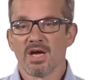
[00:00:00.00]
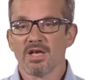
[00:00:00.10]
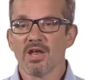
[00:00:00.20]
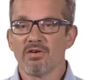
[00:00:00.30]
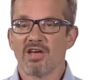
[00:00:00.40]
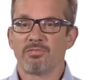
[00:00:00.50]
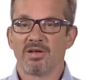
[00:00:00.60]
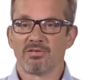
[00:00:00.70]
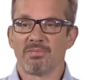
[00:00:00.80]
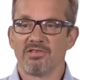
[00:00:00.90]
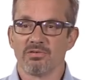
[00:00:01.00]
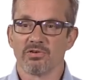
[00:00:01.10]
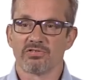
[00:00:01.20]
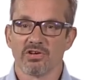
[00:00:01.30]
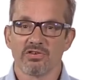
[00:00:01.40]
Another aspect of basic
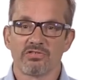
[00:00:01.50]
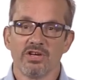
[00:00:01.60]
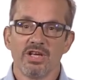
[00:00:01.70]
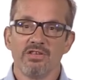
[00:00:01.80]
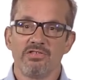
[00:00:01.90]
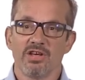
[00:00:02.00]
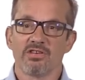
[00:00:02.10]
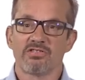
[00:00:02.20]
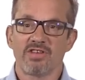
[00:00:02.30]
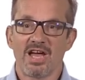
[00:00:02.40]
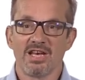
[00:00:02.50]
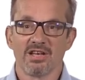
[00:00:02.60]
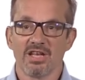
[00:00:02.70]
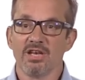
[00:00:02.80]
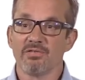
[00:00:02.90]
research is the understanding
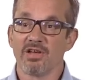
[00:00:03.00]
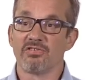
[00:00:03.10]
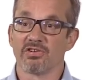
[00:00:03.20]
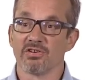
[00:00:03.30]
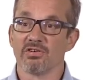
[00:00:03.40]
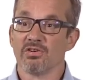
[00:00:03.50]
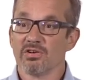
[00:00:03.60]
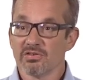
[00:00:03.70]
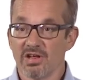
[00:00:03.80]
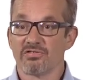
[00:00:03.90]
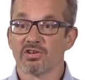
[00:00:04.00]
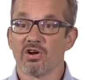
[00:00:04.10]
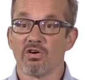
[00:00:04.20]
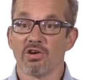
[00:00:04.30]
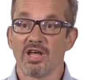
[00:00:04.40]
that innovation tends to
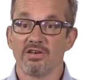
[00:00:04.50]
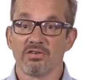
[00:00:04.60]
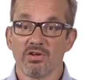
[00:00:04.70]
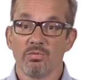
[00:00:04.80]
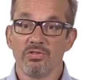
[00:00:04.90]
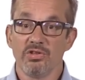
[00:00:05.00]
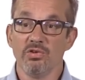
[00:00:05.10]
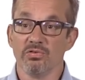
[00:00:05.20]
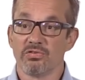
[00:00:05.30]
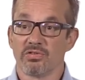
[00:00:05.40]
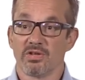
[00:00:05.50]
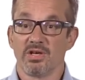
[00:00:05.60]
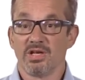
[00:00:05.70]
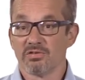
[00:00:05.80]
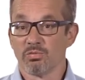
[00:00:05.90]
correlate with youth.
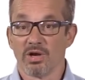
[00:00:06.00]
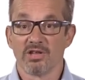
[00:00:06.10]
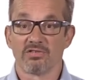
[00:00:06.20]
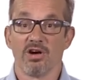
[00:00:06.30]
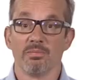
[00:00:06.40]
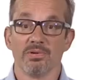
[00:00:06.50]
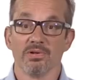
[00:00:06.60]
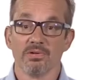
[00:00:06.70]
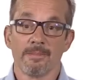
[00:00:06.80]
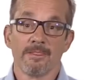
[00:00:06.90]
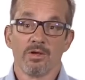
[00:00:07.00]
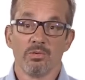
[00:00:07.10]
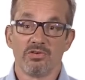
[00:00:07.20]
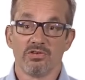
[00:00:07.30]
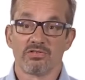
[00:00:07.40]
And here's one example,
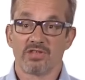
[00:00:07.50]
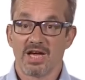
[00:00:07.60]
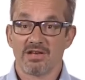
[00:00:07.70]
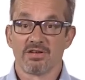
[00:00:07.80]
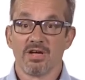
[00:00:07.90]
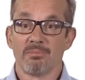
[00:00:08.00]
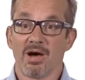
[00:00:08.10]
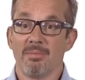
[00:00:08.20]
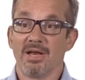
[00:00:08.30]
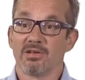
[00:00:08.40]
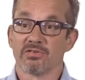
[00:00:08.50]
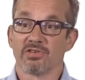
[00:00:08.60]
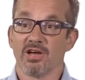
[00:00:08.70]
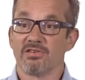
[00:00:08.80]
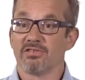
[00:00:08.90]
which is that biomedical
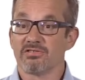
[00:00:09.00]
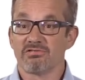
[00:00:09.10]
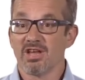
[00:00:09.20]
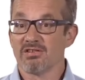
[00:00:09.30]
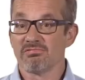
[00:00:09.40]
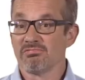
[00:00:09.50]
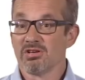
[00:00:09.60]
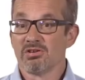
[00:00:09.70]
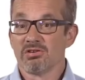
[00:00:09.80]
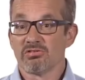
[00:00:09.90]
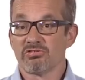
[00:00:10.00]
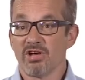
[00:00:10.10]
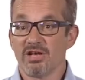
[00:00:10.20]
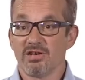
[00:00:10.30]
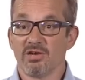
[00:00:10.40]
scientists tend to
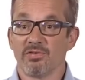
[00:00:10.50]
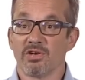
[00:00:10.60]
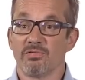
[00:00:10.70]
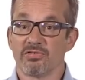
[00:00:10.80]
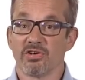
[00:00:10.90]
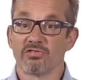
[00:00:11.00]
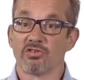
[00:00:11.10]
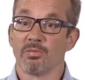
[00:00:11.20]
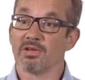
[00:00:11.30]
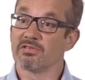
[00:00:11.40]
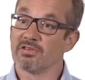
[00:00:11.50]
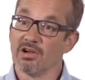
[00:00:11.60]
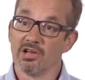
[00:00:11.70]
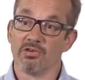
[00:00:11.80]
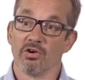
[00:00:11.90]
cite innovative research topics
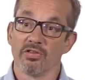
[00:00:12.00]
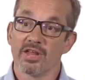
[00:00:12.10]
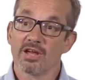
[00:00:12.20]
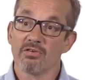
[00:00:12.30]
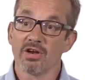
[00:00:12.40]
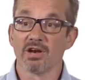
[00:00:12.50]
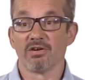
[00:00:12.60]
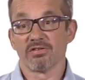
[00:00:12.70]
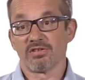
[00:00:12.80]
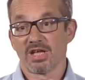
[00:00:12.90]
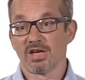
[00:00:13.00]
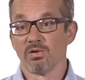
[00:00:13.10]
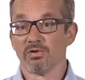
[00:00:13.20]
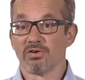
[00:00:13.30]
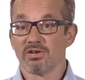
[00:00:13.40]
earlier on in their career, and as they get
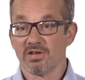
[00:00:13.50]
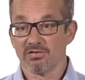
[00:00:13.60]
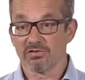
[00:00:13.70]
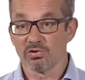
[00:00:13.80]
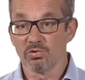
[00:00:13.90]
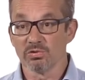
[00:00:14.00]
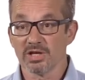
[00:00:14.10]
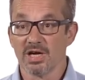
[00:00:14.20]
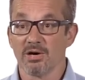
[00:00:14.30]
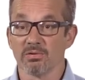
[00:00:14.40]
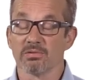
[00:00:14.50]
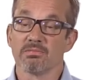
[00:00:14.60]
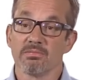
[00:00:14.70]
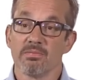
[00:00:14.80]
older it tends to cool down.